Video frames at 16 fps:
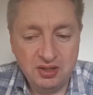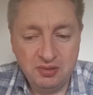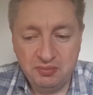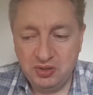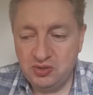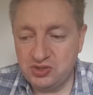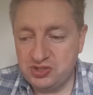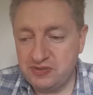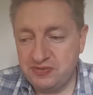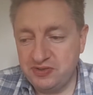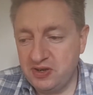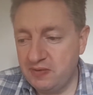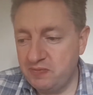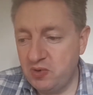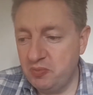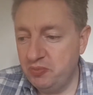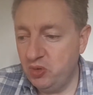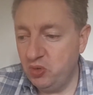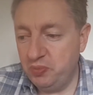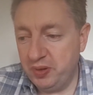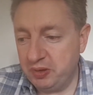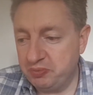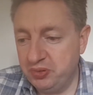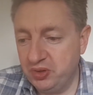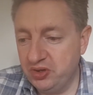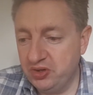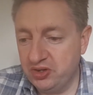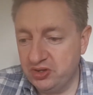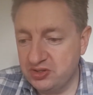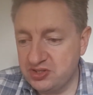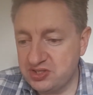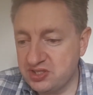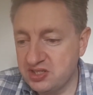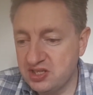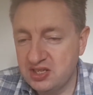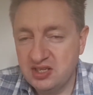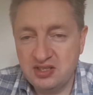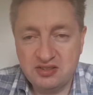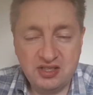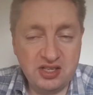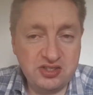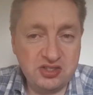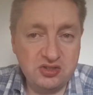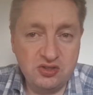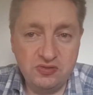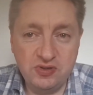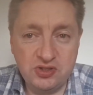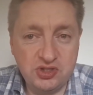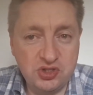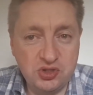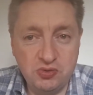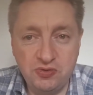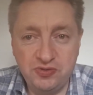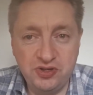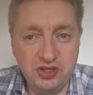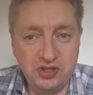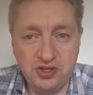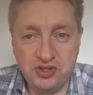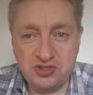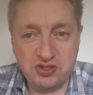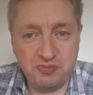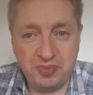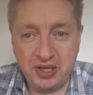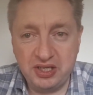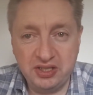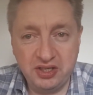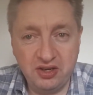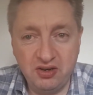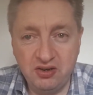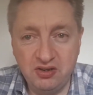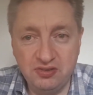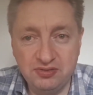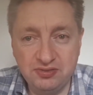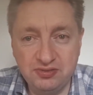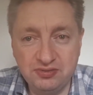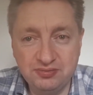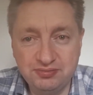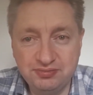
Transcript: Because if you have one more big splurge, that's another 2 or 3 years of paying it off.